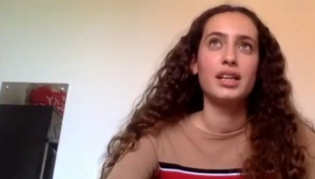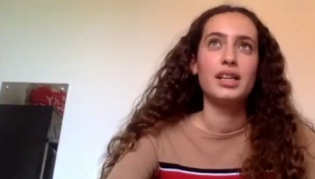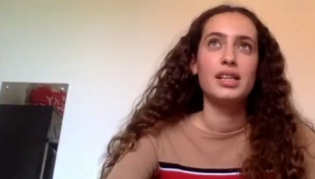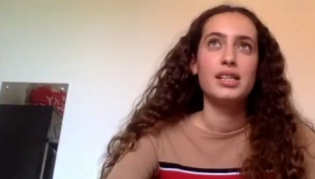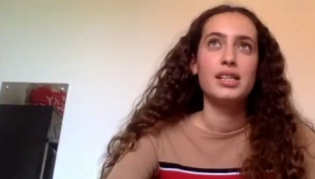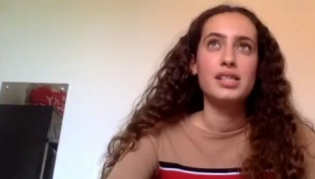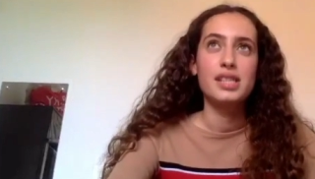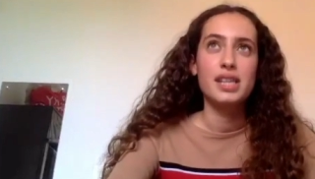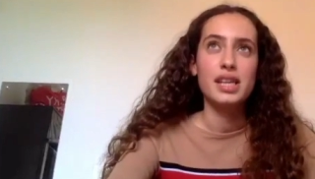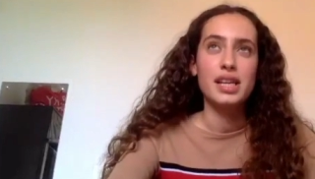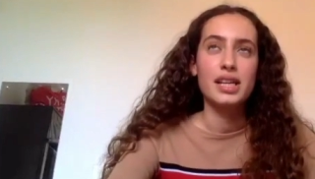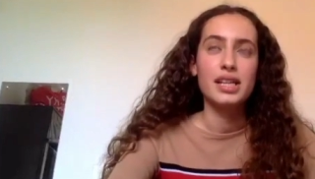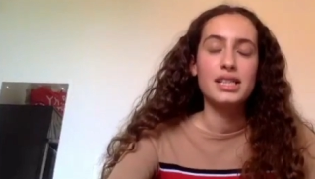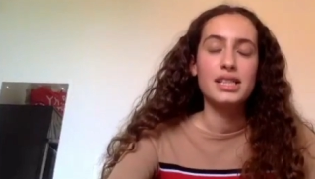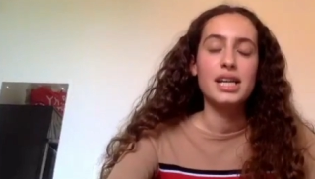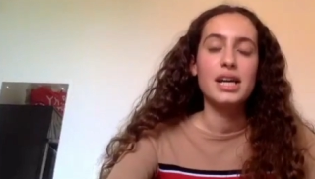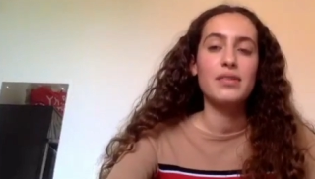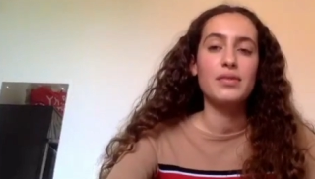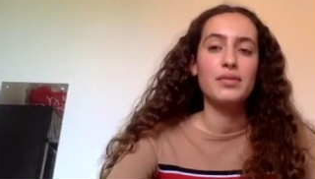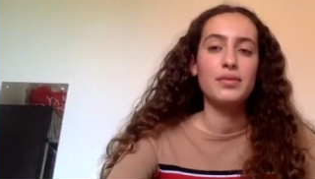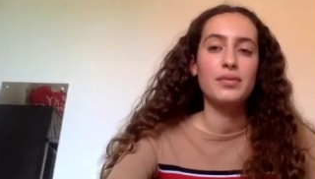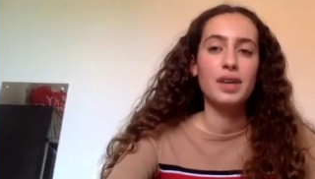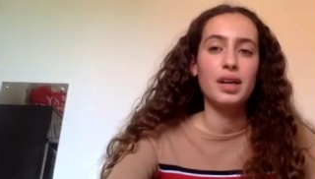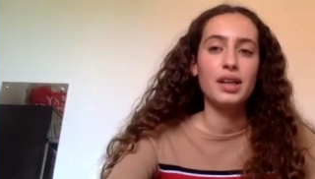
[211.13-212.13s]
sitting
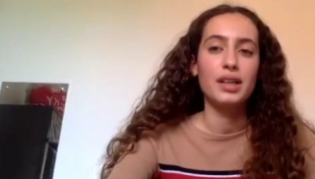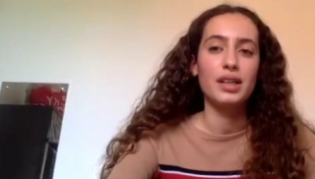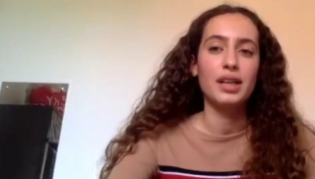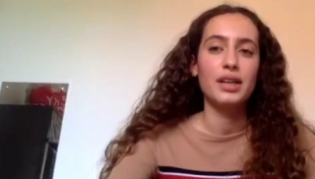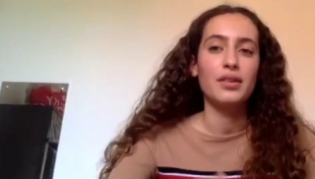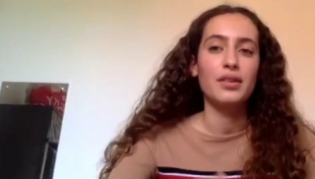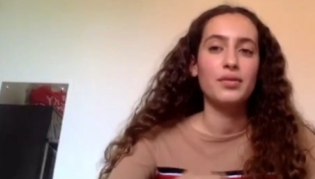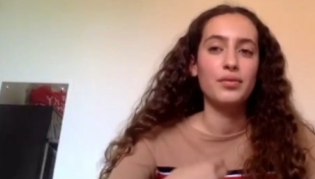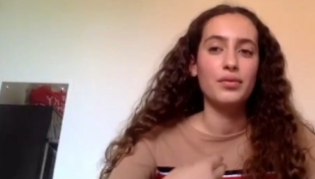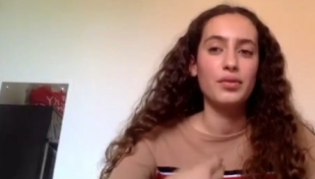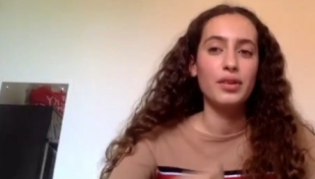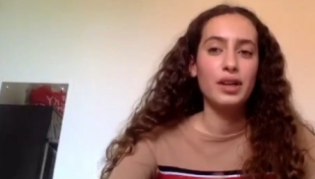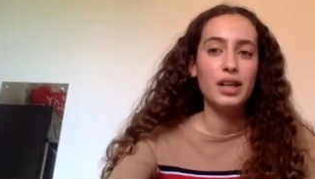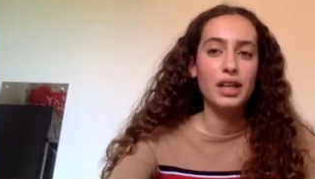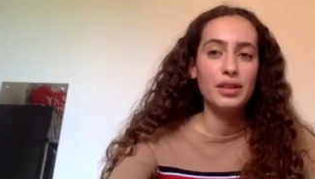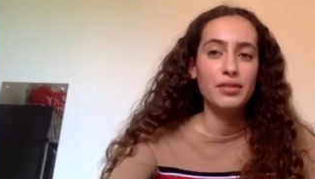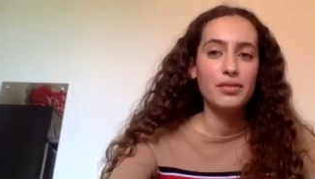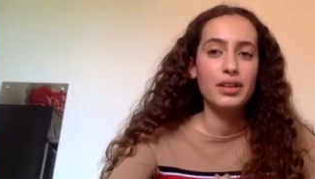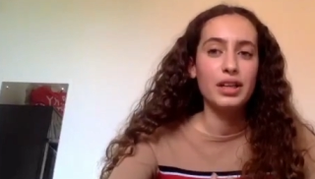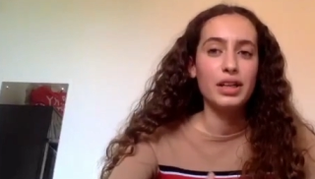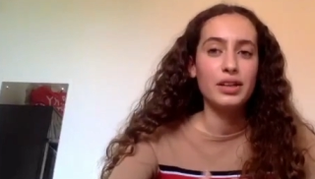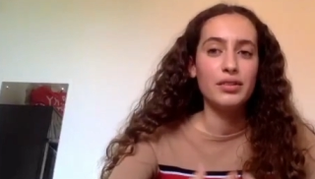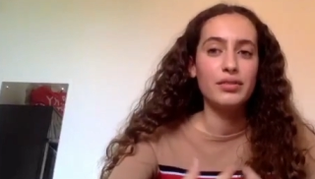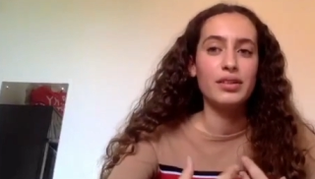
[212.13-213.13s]
down and like really
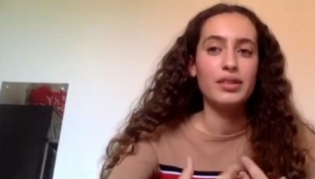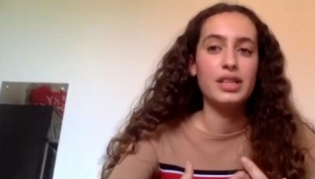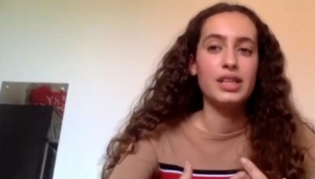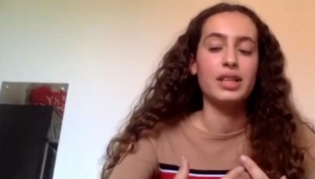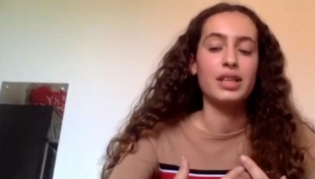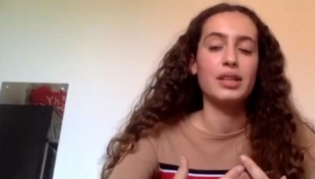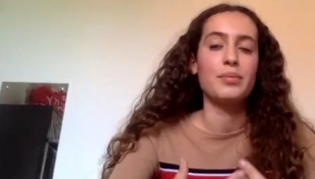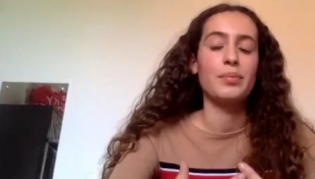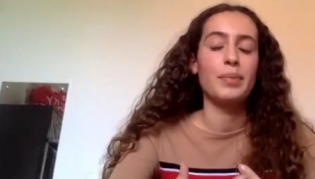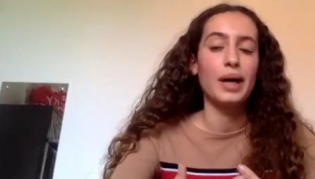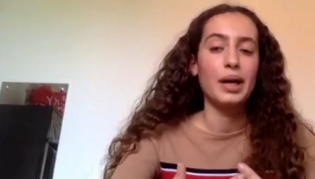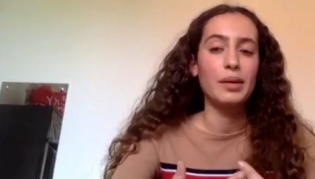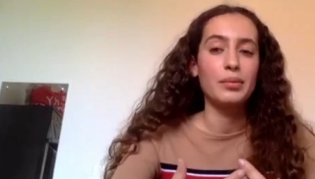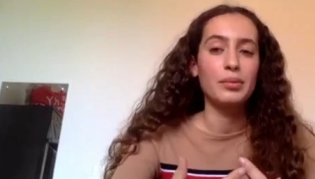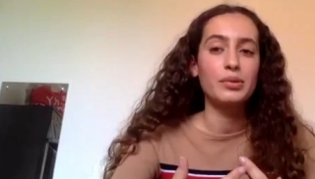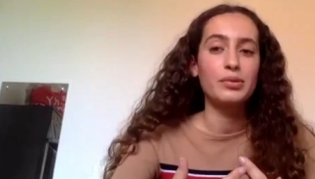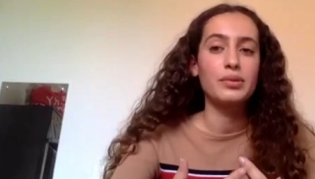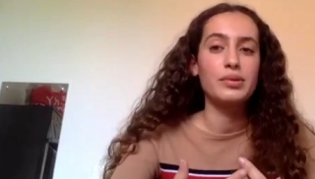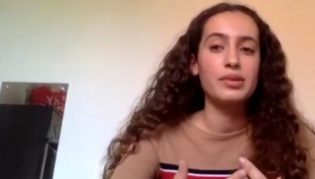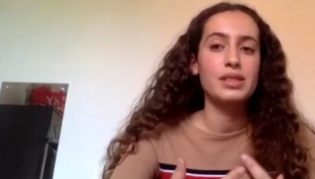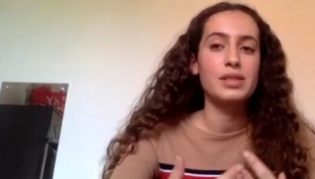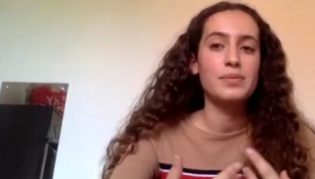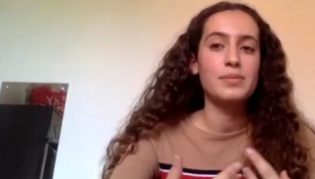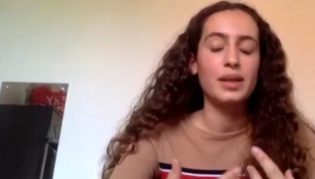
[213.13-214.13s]
really reading the bible
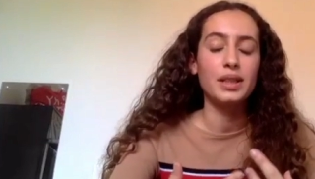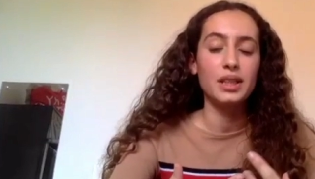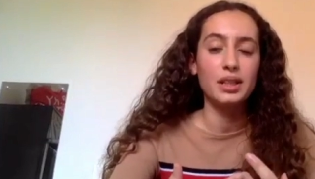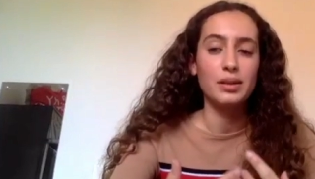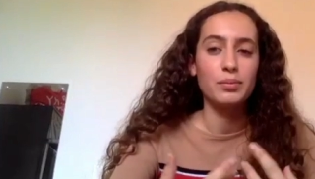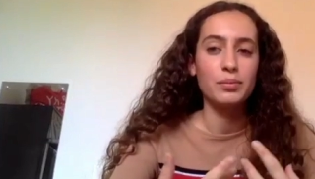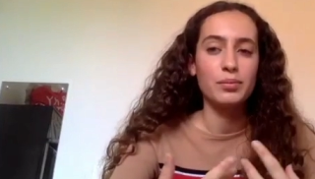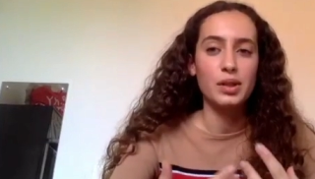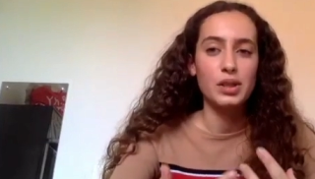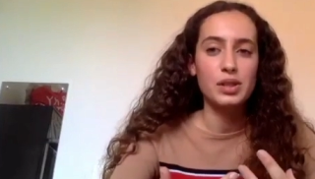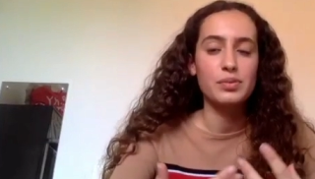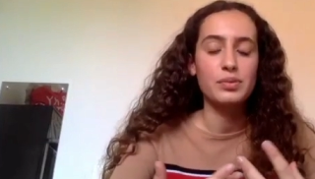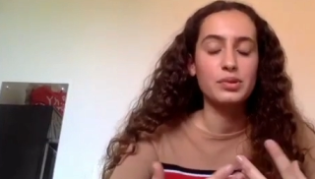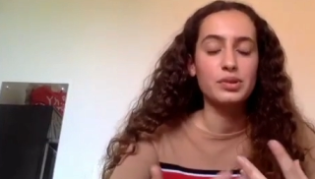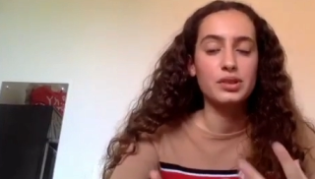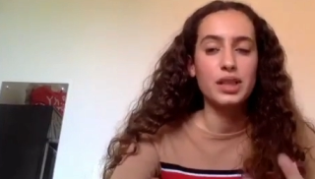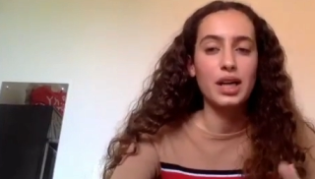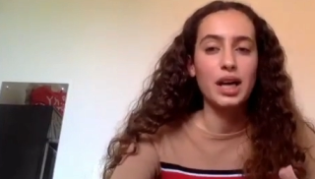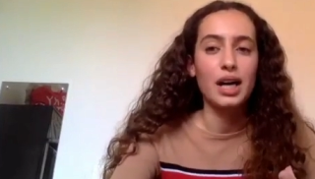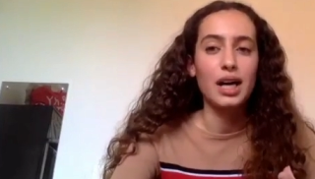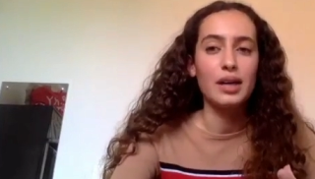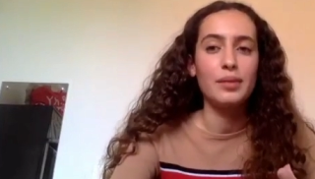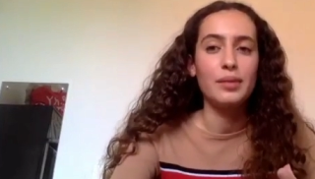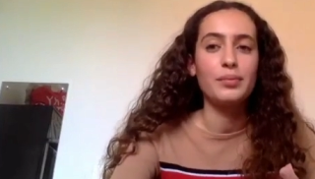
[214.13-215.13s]
and spending much more
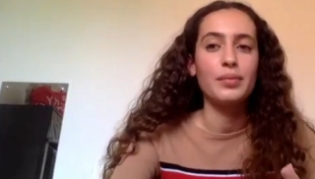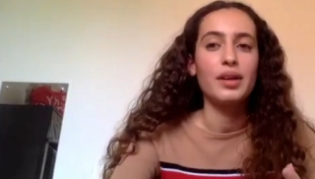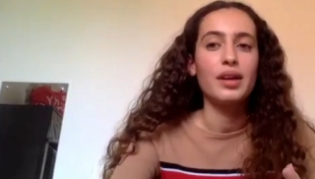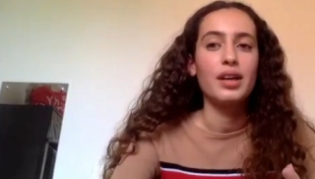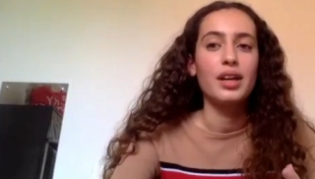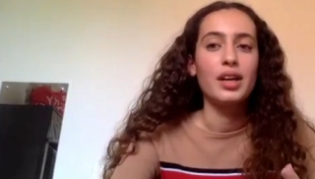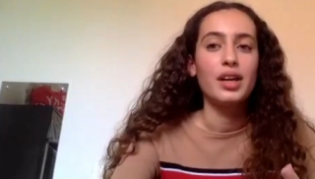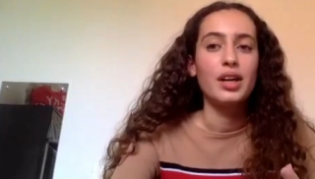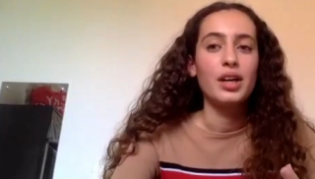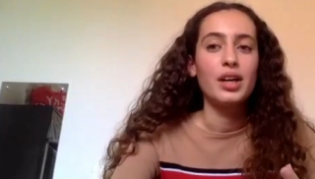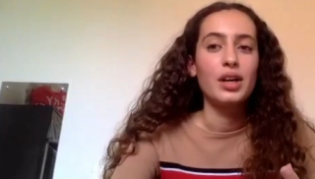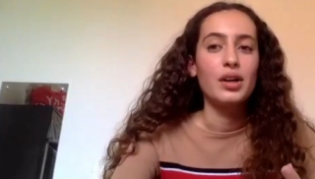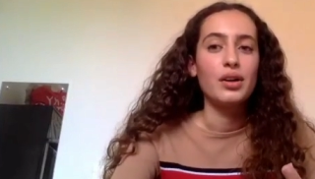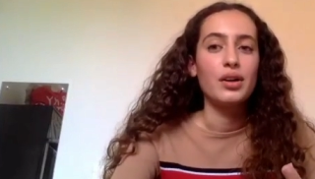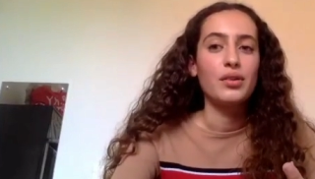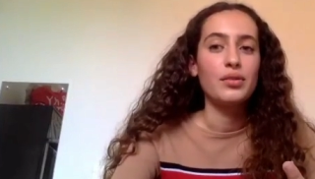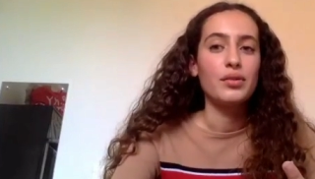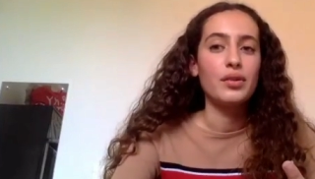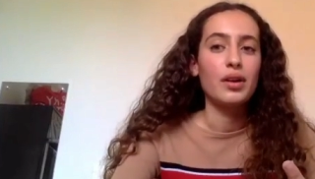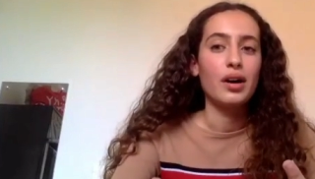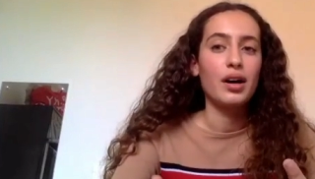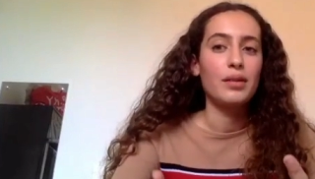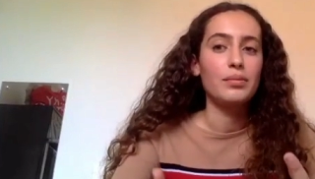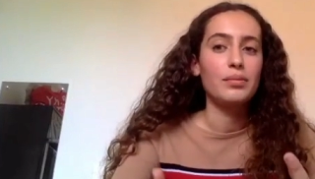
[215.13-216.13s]
time
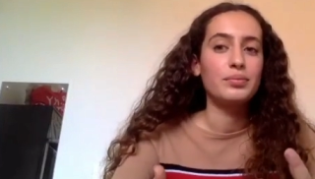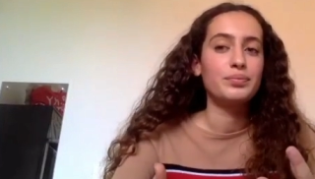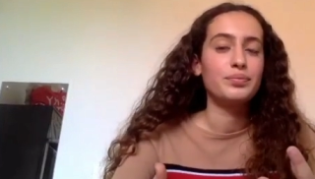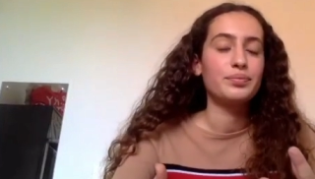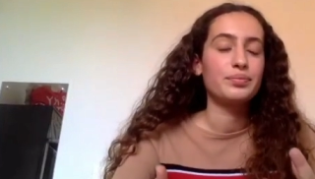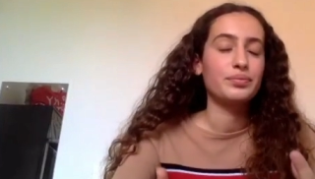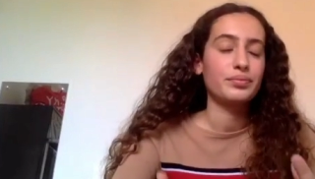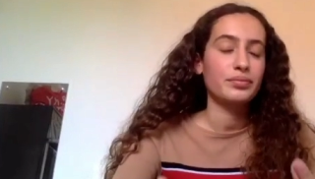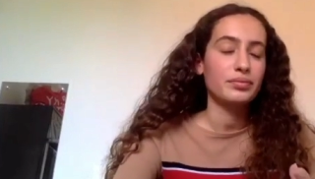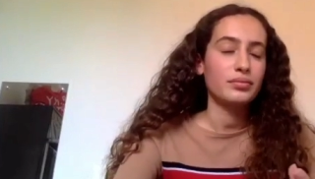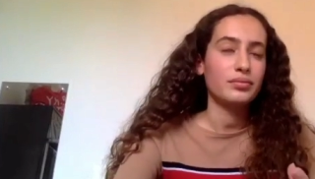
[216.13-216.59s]
um